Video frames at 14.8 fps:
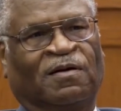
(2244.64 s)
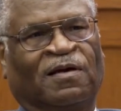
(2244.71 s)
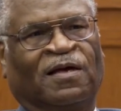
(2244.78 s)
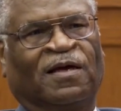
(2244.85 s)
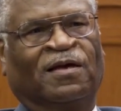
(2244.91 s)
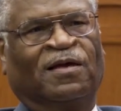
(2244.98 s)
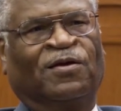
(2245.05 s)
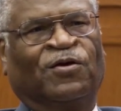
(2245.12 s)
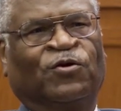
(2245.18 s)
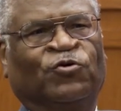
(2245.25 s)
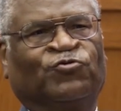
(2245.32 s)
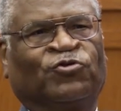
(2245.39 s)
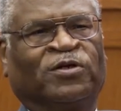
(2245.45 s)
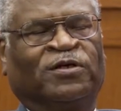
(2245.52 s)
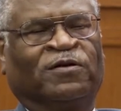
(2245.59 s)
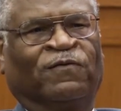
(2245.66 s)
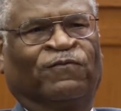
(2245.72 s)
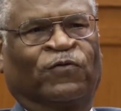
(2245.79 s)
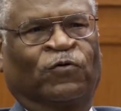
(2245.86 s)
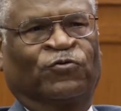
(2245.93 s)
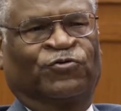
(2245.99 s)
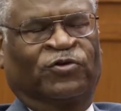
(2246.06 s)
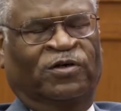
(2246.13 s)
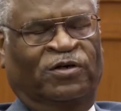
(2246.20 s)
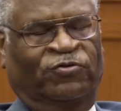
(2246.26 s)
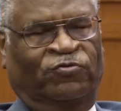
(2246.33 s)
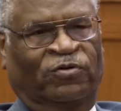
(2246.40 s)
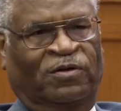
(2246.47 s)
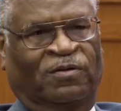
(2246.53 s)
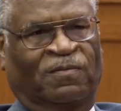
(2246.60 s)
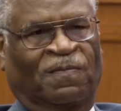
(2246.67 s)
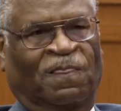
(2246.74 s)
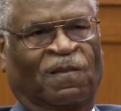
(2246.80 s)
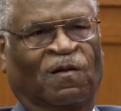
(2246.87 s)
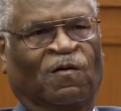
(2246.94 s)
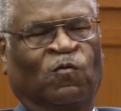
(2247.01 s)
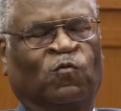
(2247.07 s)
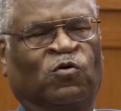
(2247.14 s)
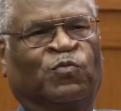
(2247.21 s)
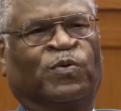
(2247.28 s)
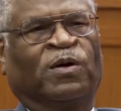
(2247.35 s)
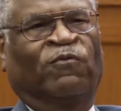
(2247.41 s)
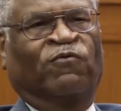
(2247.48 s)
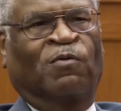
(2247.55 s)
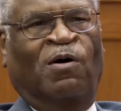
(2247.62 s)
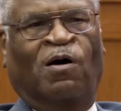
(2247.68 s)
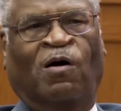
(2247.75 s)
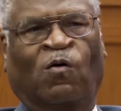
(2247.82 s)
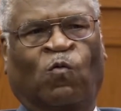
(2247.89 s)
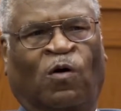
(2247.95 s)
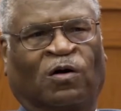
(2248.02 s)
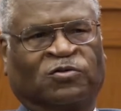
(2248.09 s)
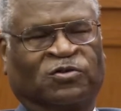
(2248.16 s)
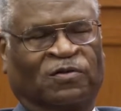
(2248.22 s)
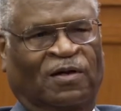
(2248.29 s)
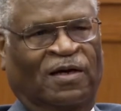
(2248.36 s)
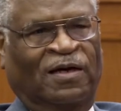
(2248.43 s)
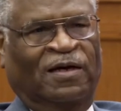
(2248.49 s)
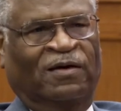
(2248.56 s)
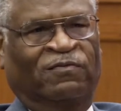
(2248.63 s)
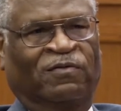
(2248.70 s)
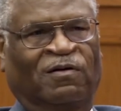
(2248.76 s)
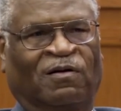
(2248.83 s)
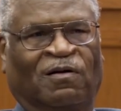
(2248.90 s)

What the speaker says: a hugely diverse country, with people from all walks of life,